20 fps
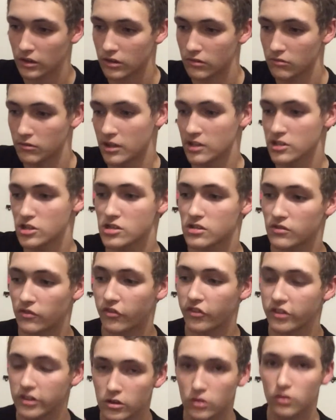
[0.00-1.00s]
you can just
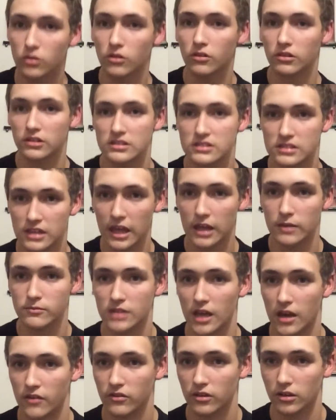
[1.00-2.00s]
feel these games
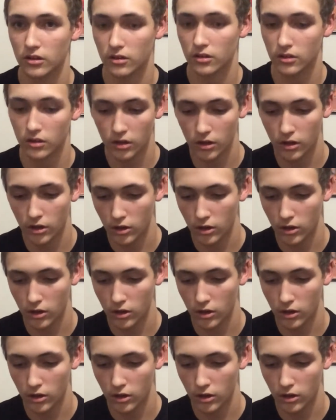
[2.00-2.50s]
having